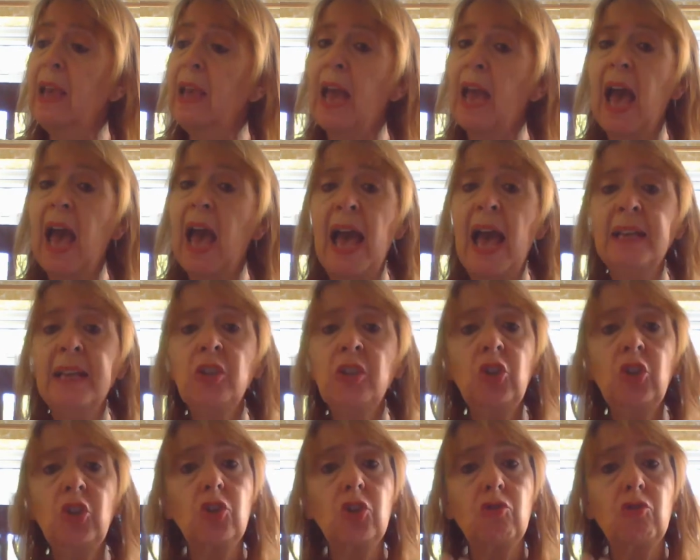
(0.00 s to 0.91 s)

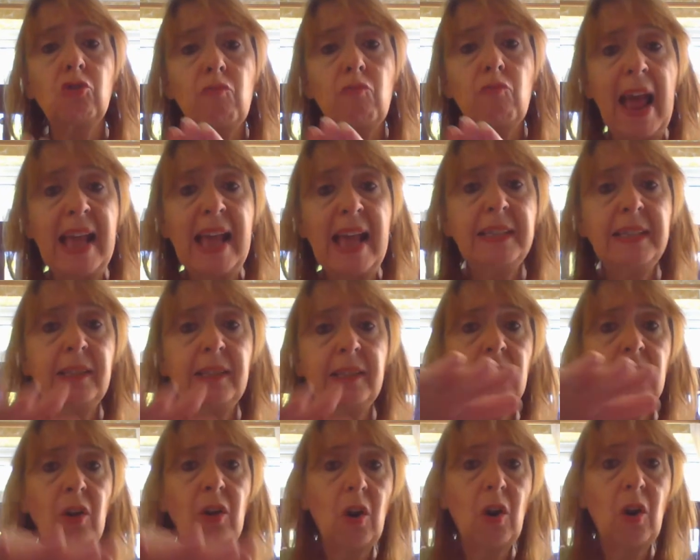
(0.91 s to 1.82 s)
and tread
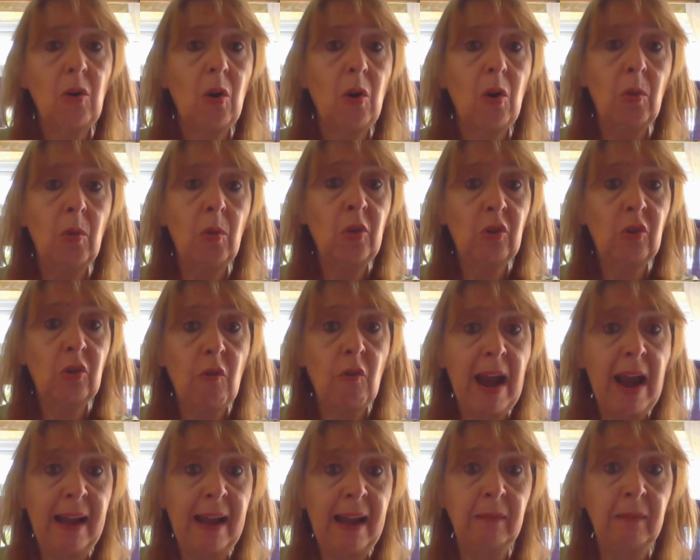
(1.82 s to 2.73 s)
on the
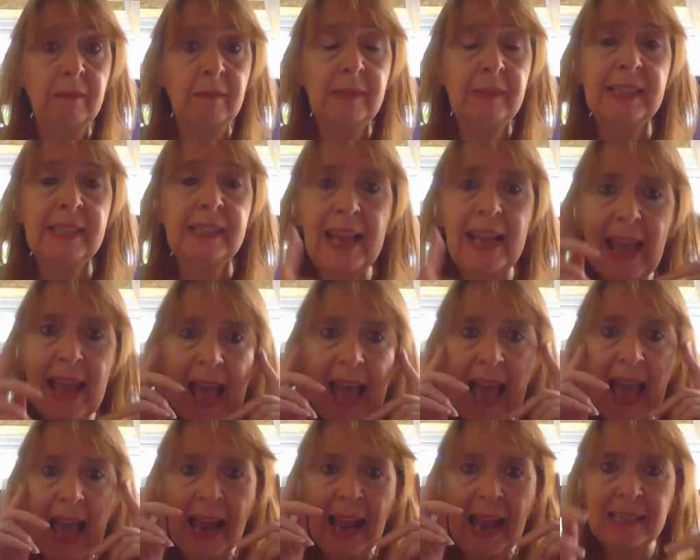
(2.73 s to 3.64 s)
ground
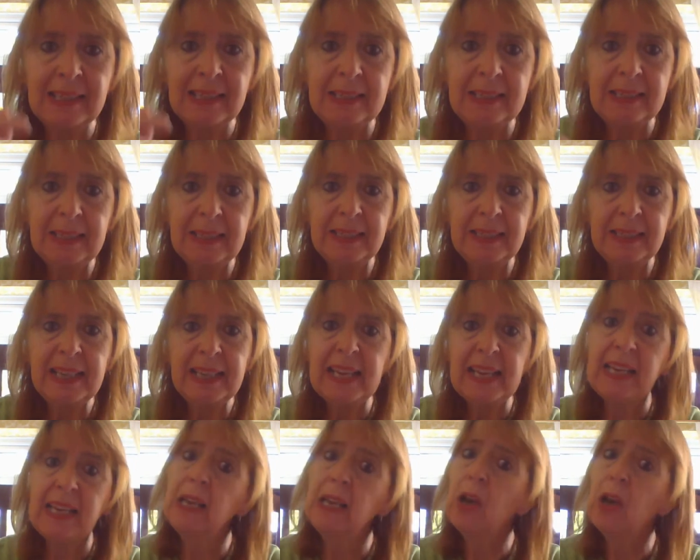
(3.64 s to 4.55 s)
and
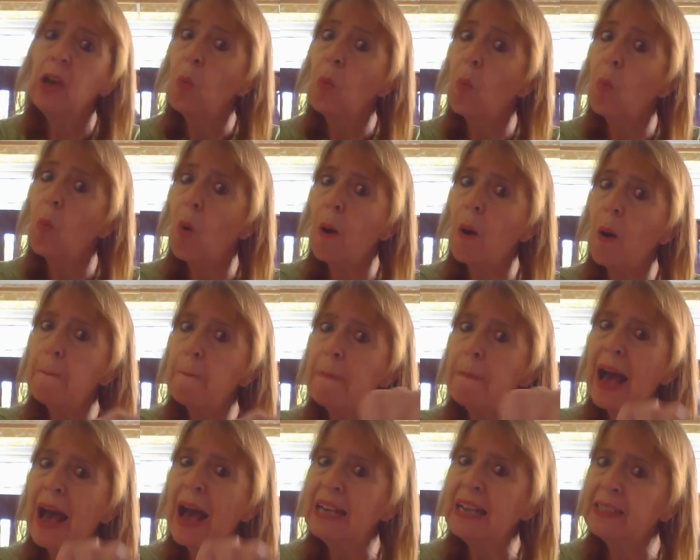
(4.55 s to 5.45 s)
see what
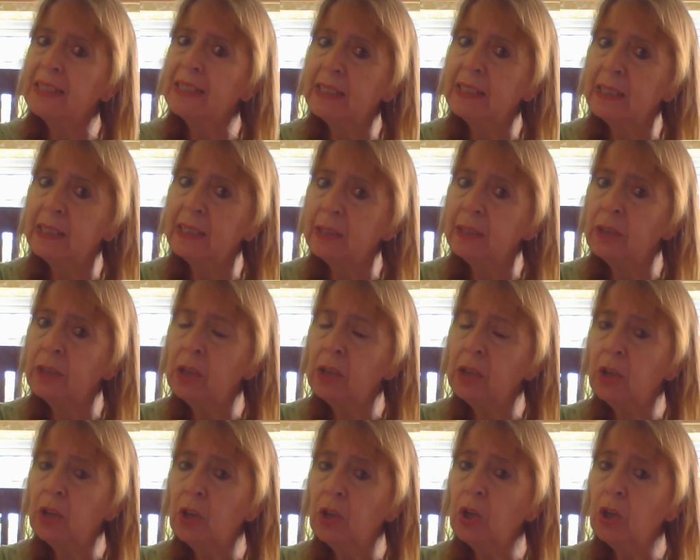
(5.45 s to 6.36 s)
pattern
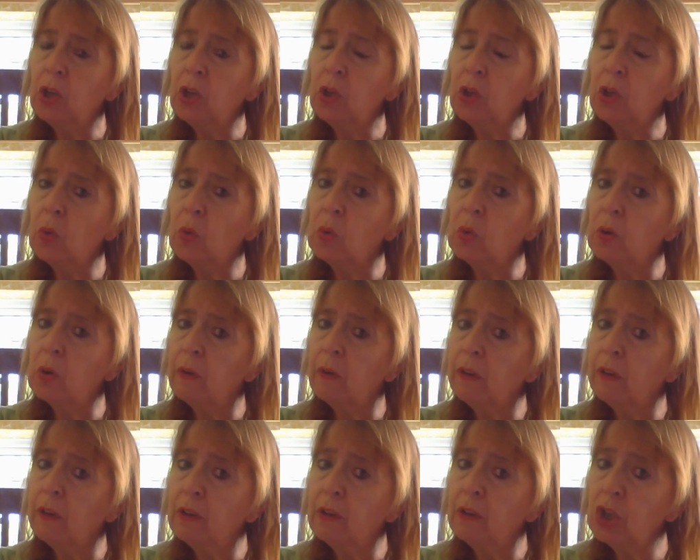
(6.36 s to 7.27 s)
your
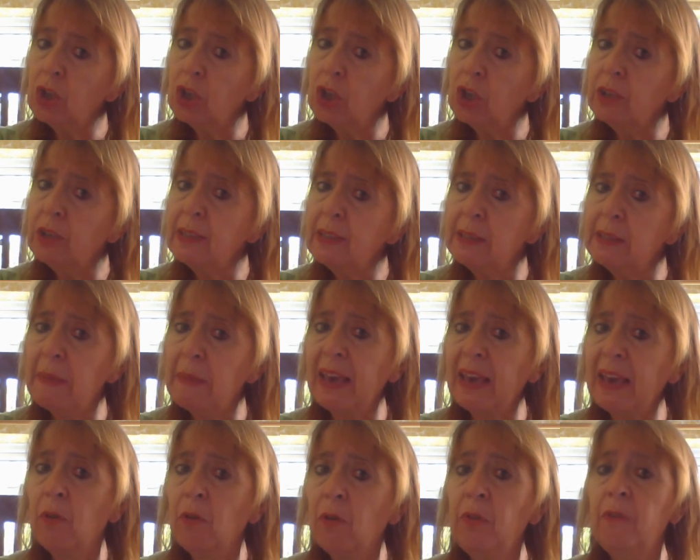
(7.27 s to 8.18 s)
shoes
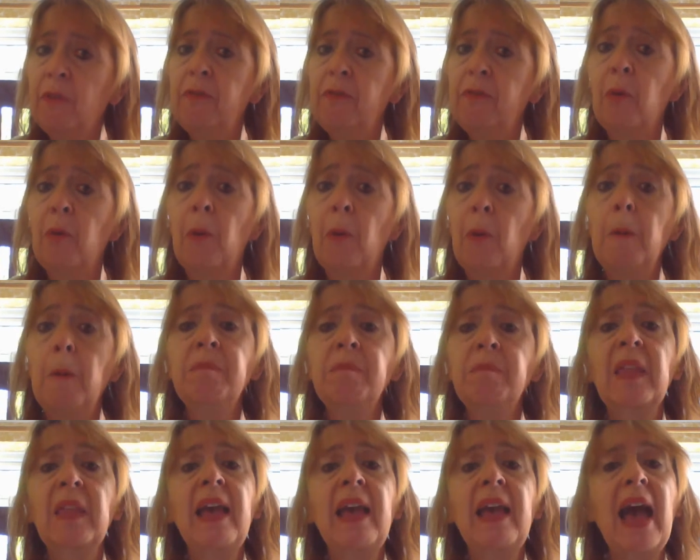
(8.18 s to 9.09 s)
make on the floor,
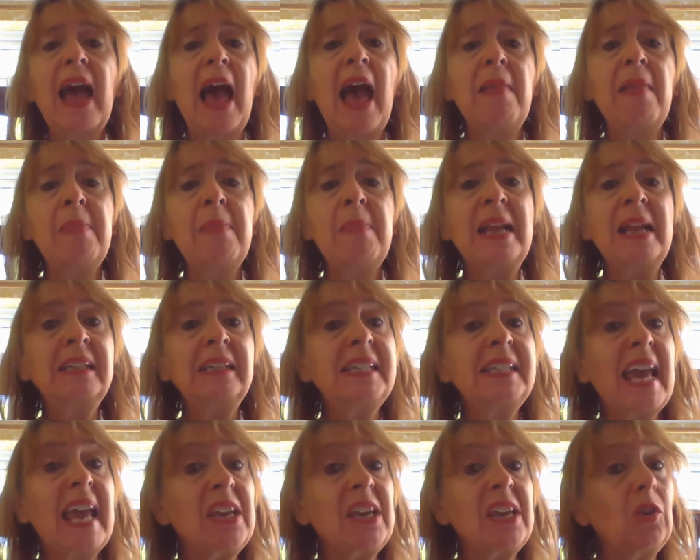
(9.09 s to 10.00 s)
and then
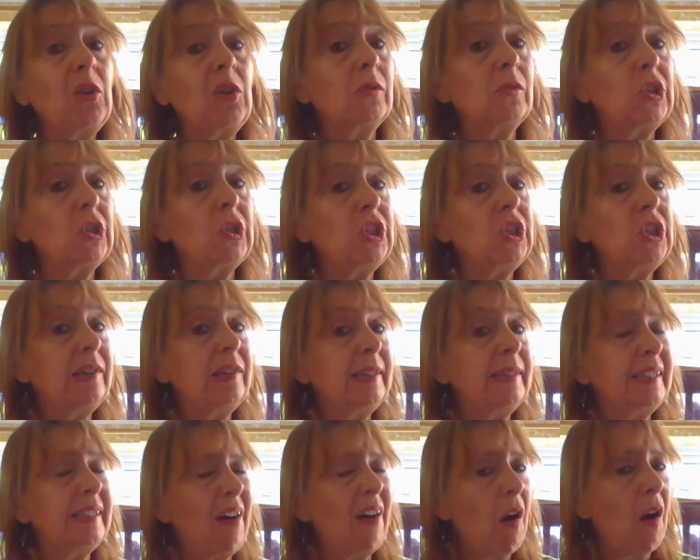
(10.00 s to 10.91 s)
take your
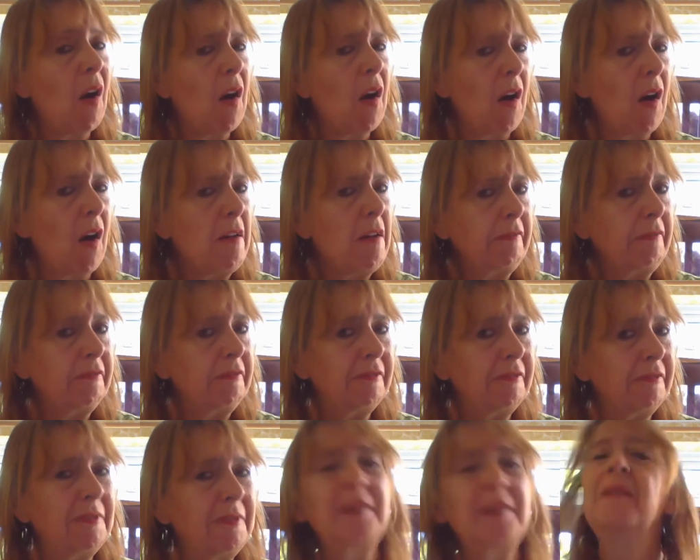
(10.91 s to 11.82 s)
shoes
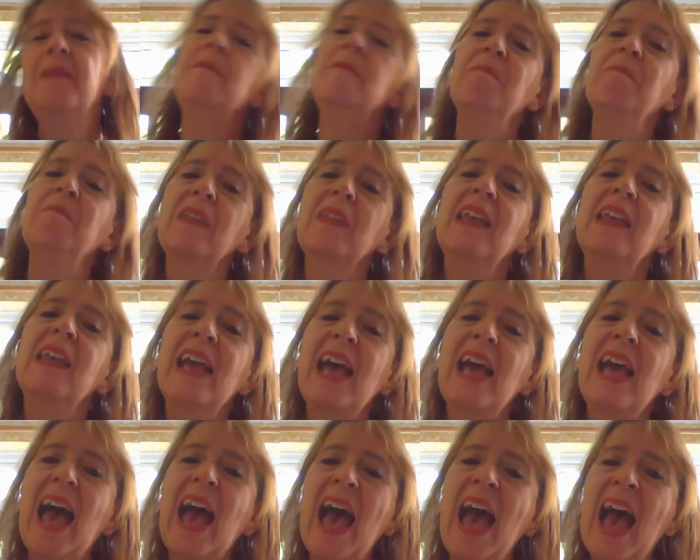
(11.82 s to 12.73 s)
off
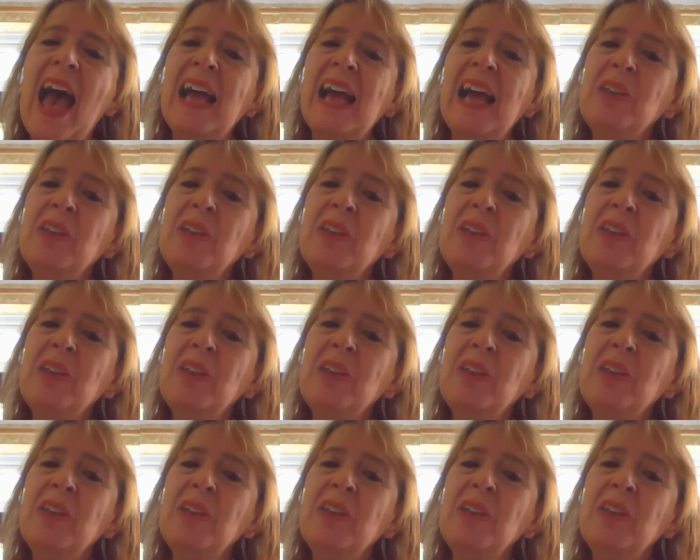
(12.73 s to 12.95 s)
and